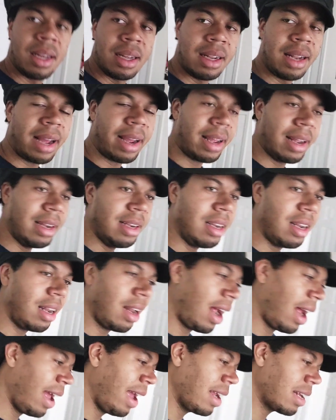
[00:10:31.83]
Like,
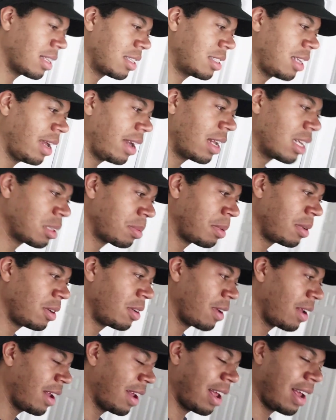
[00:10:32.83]
I hate to say this, but
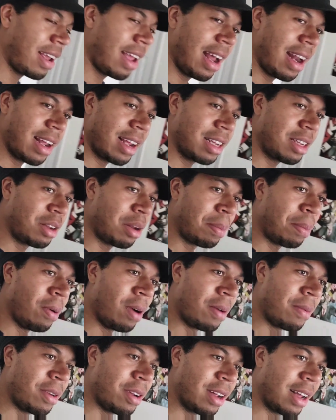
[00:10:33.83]
it kind of gets to the
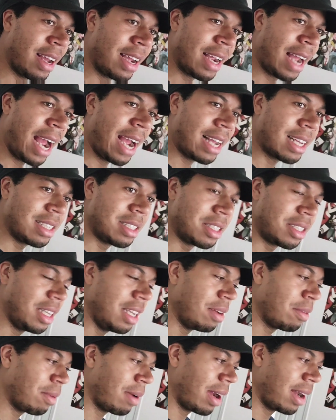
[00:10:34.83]
point where you're like, I can
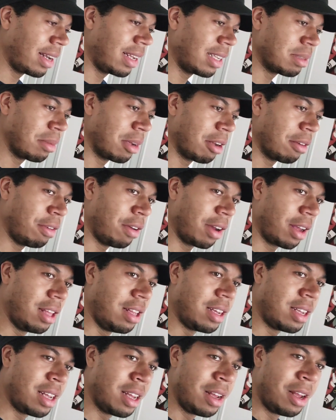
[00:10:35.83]
see why these
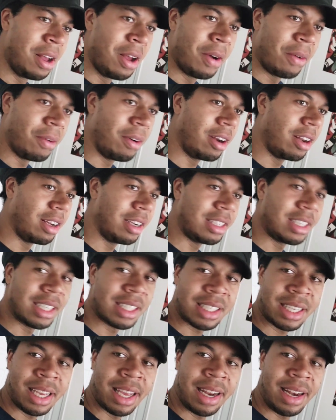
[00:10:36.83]
motherfuckers wanted to
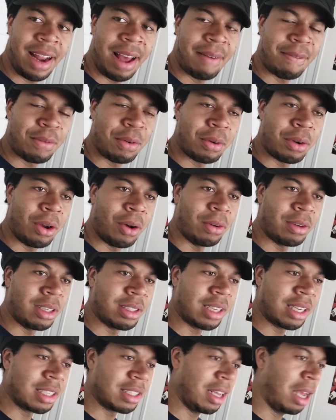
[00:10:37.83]
just kidnap Foucault and just
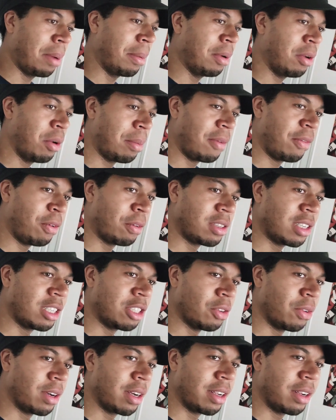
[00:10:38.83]
examine her before she
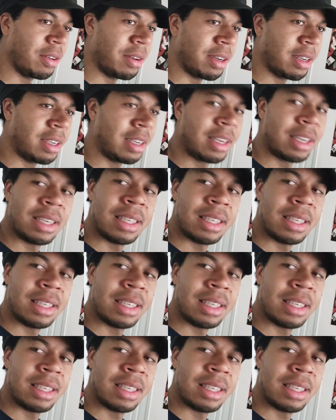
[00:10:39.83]
joined the unit. In